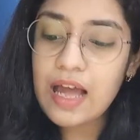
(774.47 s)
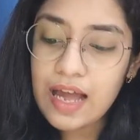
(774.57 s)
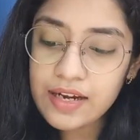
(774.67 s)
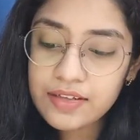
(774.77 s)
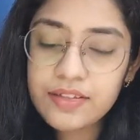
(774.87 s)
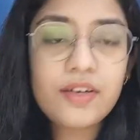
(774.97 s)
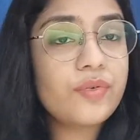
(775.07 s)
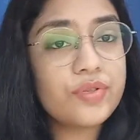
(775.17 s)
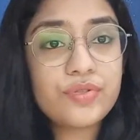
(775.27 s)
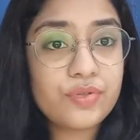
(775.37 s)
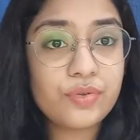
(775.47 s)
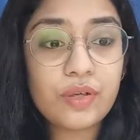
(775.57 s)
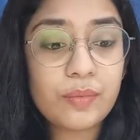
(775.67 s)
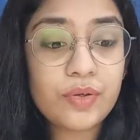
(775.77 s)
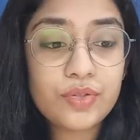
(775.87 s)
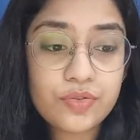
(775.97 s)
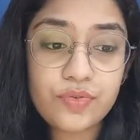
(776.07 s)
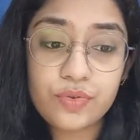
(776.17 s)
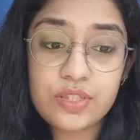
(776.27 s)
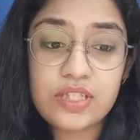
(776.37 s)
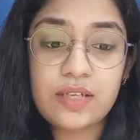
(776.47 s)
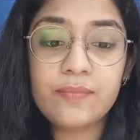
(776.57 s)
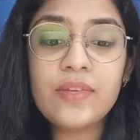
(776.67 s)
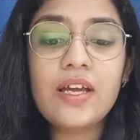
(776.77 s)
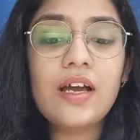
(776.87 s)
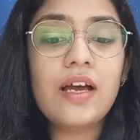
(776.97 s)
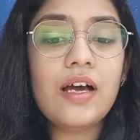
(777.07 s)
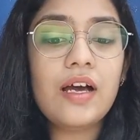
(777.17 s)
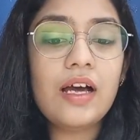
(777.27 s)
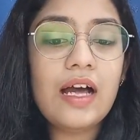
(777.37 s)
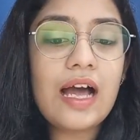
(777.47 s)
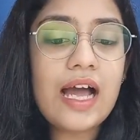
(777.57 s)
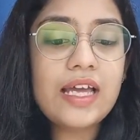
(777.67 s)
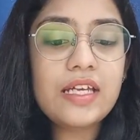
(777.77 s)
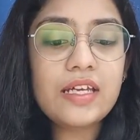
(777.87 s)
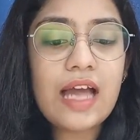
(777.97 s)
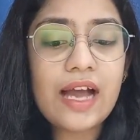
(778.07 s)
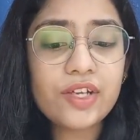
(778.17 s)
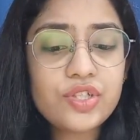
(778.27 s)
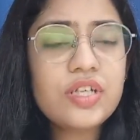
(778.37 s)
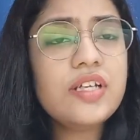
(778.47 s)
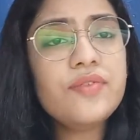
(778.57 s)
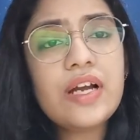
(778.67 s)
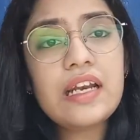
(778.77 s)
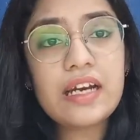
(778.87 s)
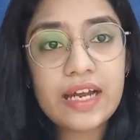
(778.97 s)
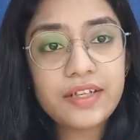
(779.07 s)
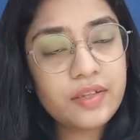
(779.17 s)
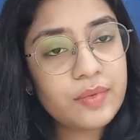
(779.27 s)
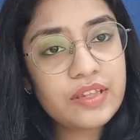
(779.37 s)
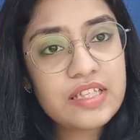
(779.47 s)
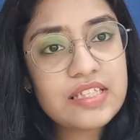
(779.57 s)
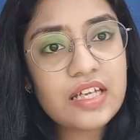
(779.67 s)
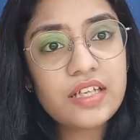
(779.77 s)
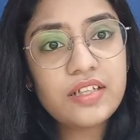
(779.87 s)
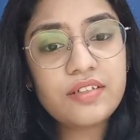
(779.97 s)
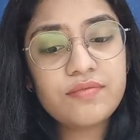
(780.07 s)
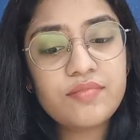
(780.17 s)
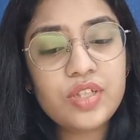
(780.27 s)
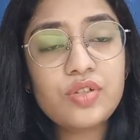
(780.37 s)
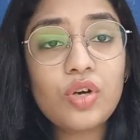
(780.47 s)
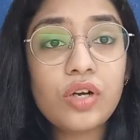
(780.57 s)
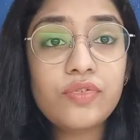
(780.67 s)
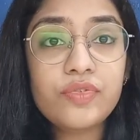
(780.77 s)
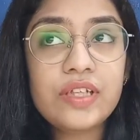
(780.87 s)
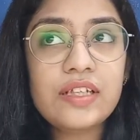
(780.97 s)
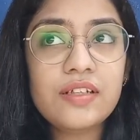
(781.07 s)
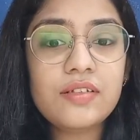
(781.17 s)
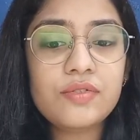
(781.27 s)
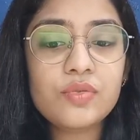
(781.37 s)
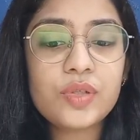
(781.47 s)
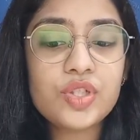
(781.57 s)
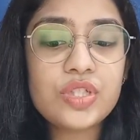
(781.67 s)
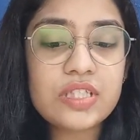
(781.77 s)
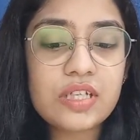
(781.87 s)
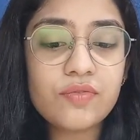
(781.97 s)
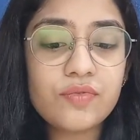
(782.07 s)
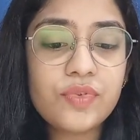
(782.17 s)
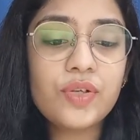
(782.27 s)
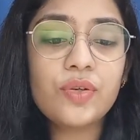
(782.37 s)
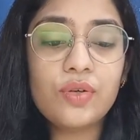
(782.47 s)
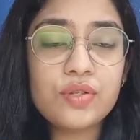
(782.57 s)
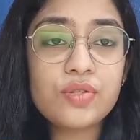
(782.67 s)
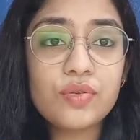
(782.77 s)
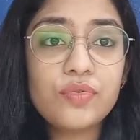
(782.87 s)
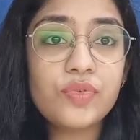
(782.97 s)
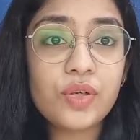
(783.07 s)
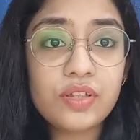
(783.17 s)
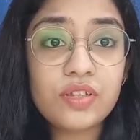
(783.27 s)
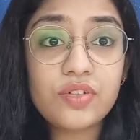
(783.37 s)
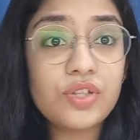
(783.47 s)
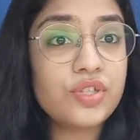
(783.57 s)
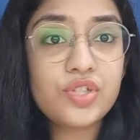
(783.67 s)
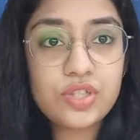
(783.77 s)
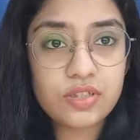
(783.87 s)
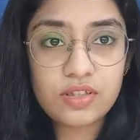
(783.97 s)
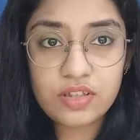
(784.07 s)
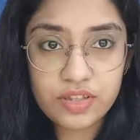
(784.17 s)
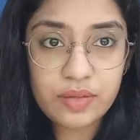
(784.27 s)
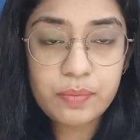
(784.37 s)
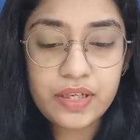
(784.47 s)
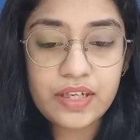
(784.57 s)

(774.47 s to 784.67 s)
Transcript: and there was no amount of ghosting. I actually, while writing with this, I did not feel too much discomfort also for the ridged grip